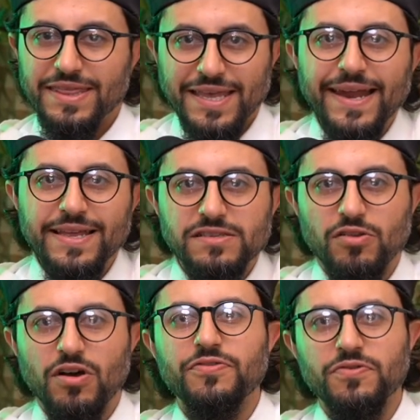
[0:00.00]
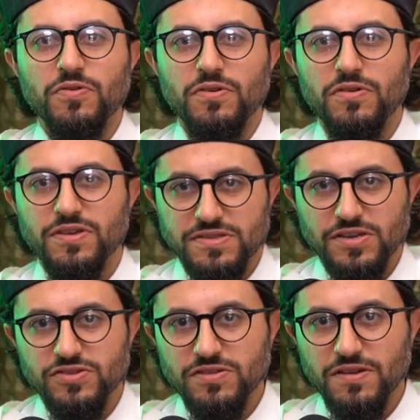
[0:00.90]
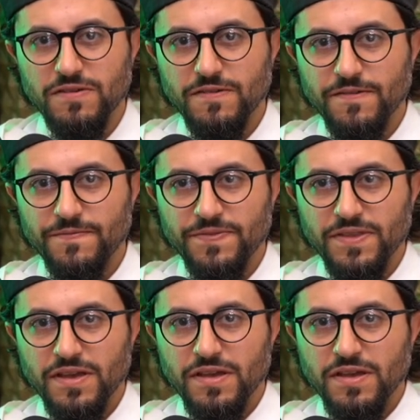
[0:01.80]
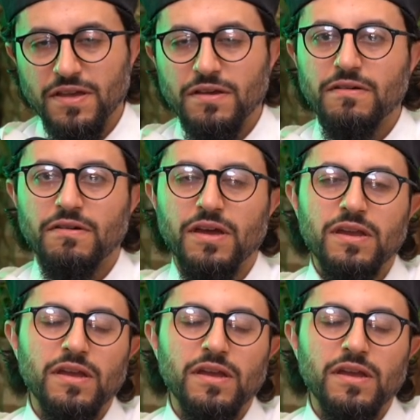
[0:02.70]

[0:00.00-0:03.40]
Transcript: that is law school, essentially. All right?